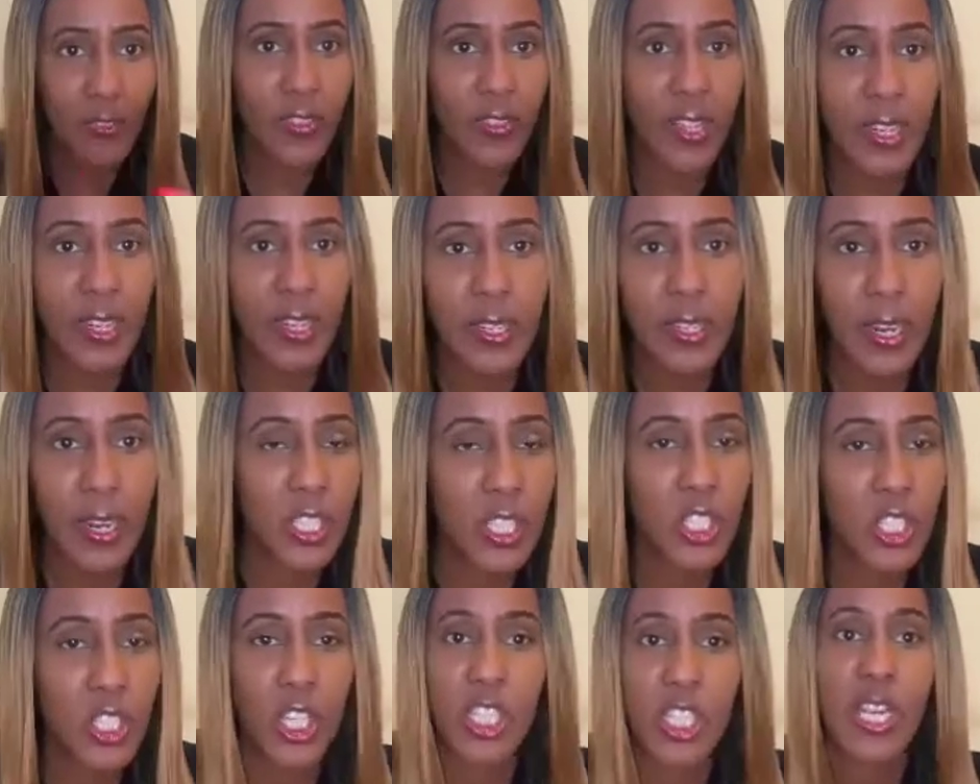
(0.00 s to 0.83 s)
that
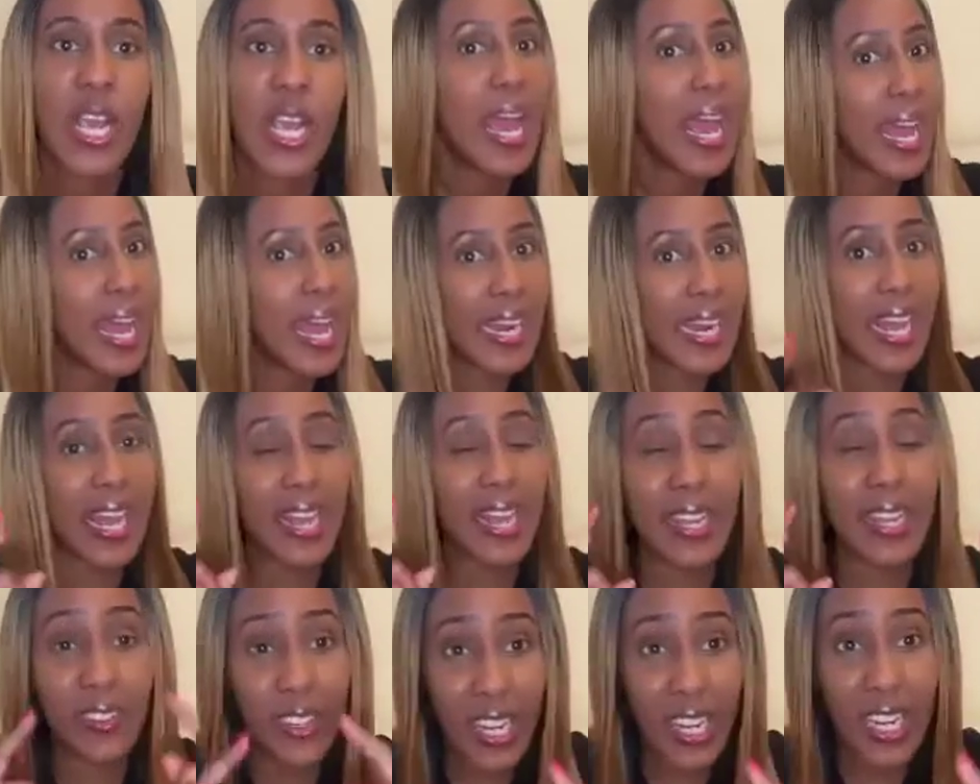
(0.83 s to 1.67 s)
exchange? And
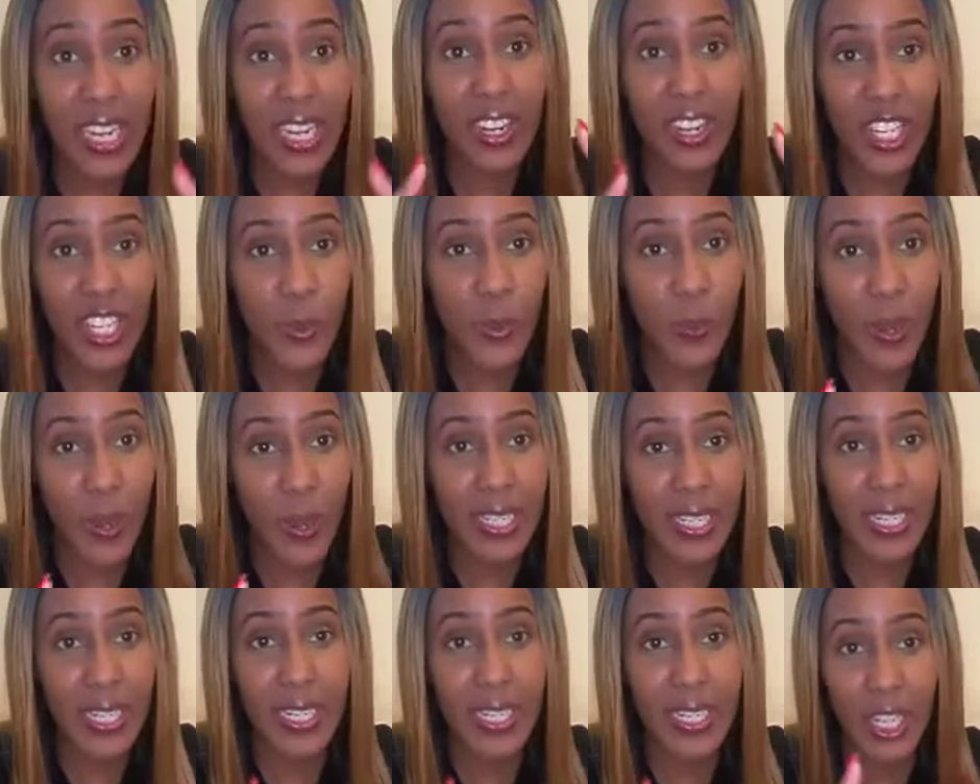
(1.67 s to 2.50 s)
I really
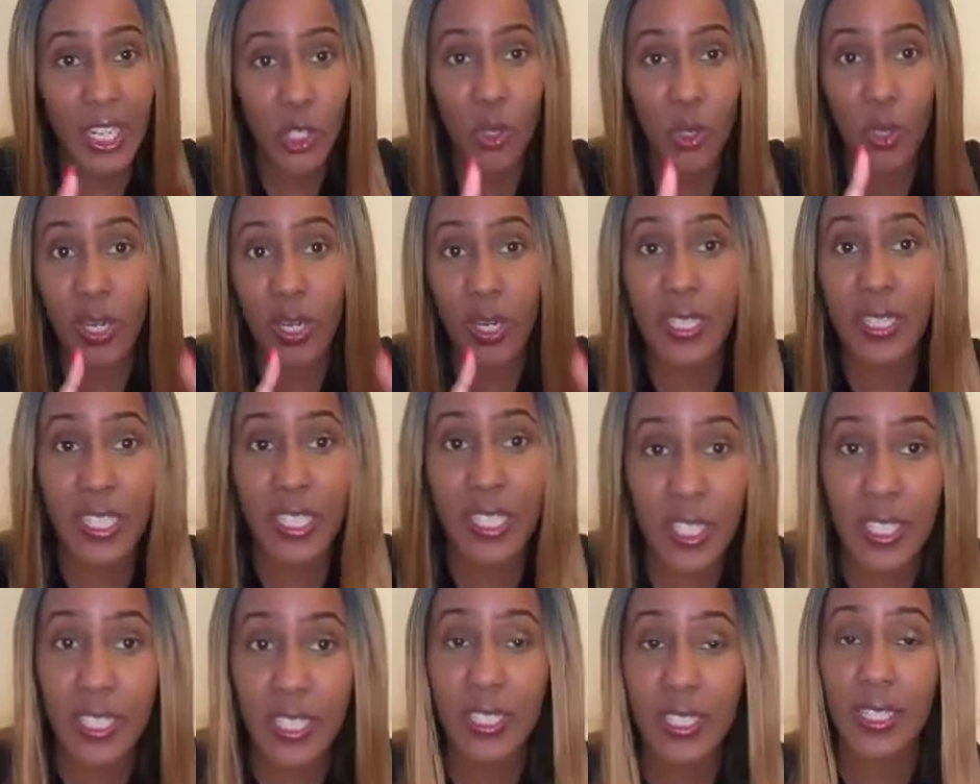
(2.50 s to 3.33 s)
respected Angel in
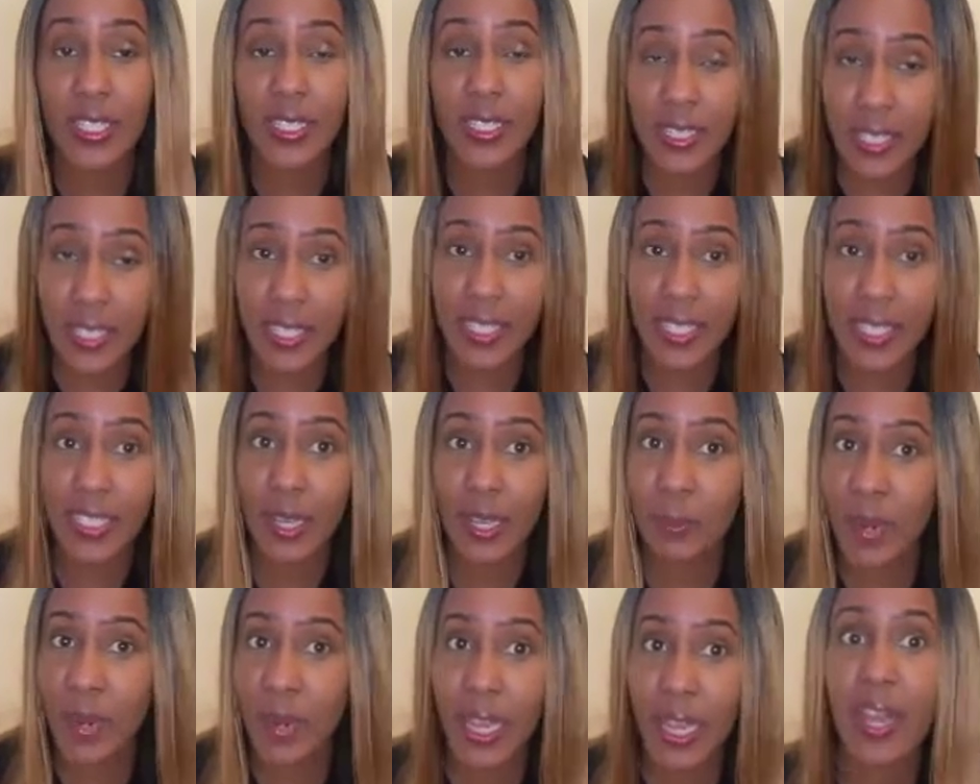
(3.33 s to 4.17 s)
this sense.
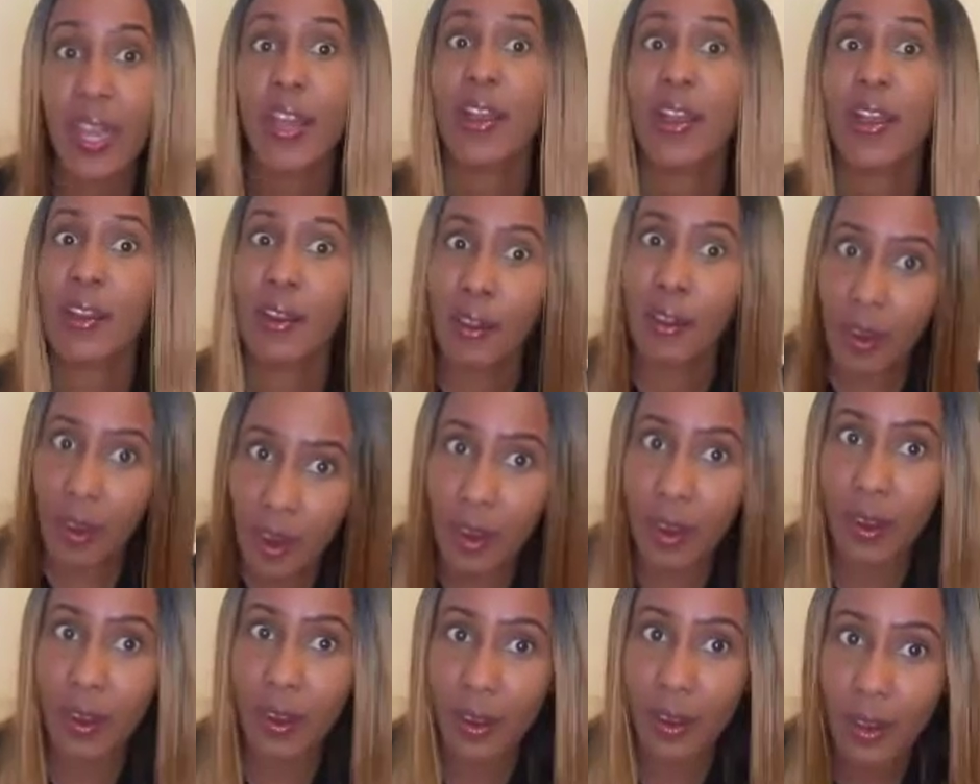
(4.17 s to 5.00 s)
I'm like,
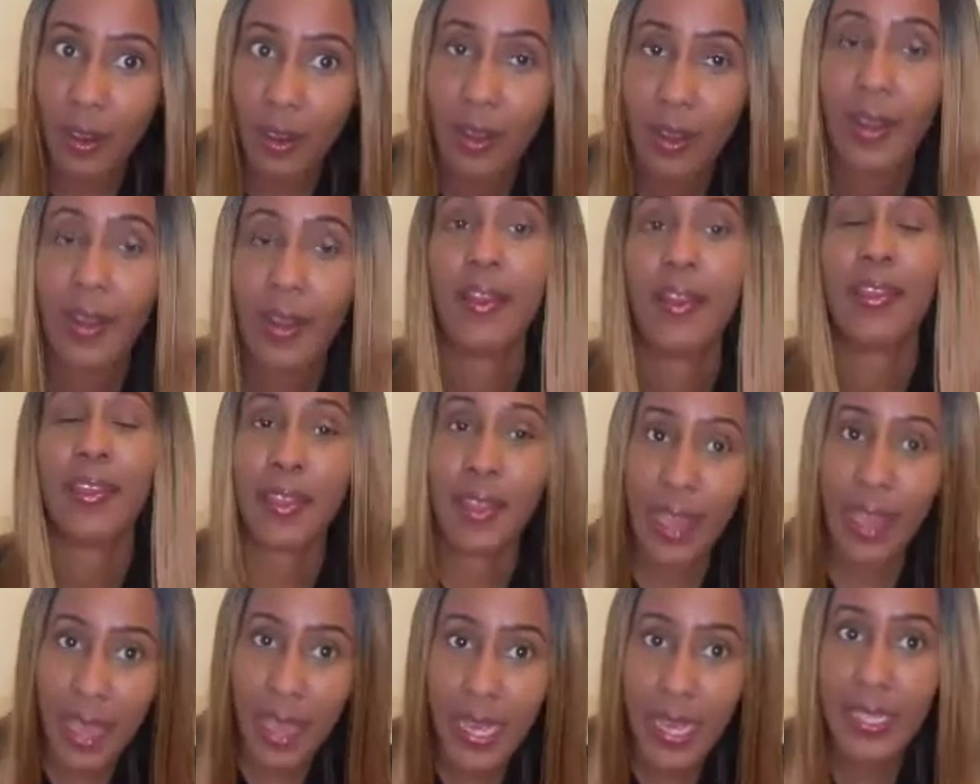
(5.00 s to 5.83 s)
girl,
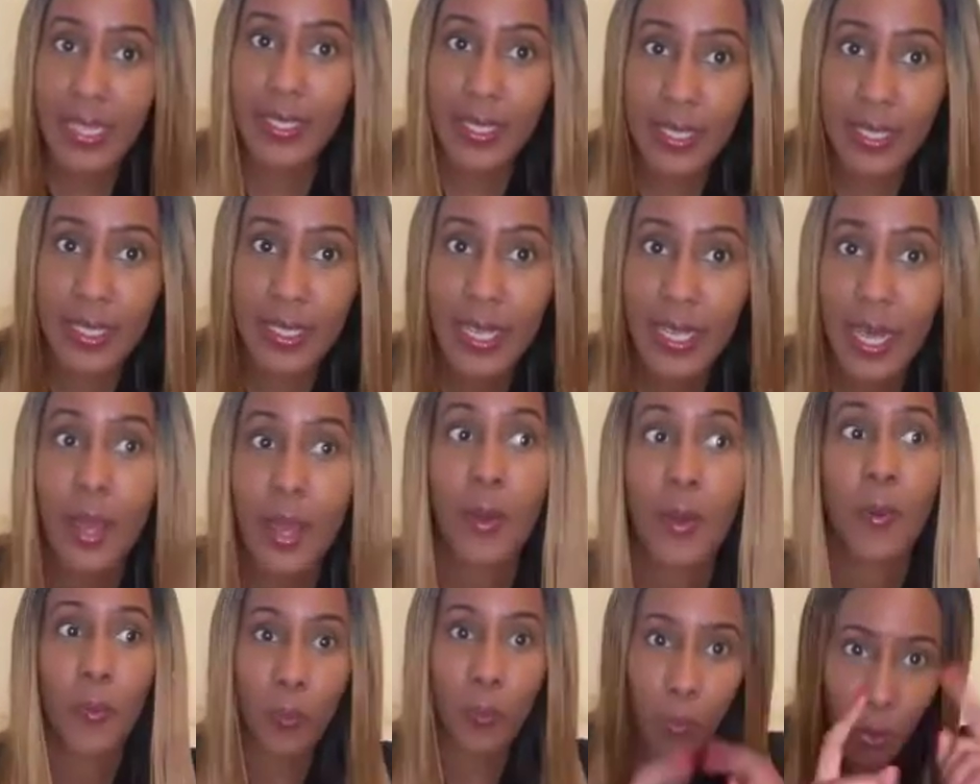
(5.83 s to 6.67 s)
yes,
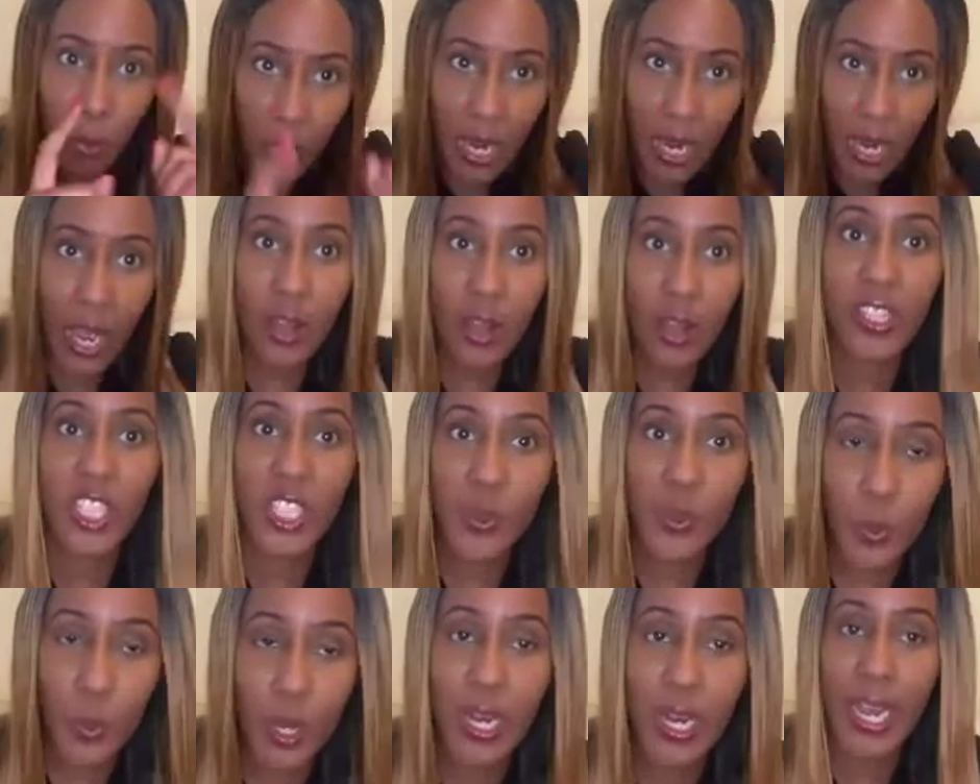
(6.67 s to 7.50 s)
put her on the
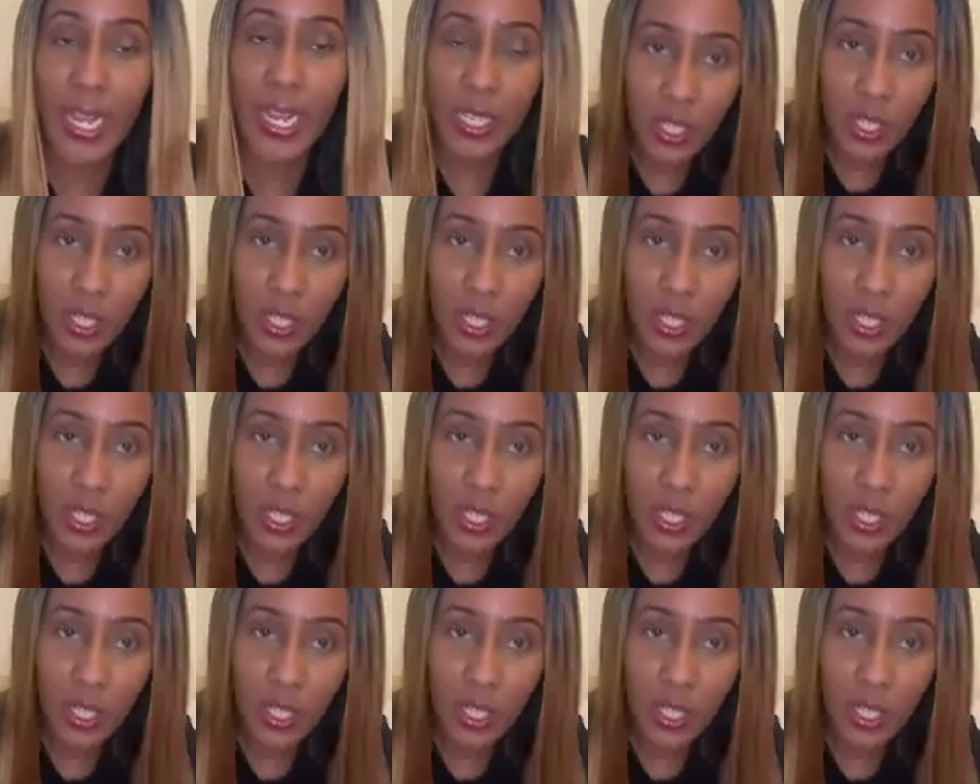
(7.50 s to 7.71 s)
spot. Let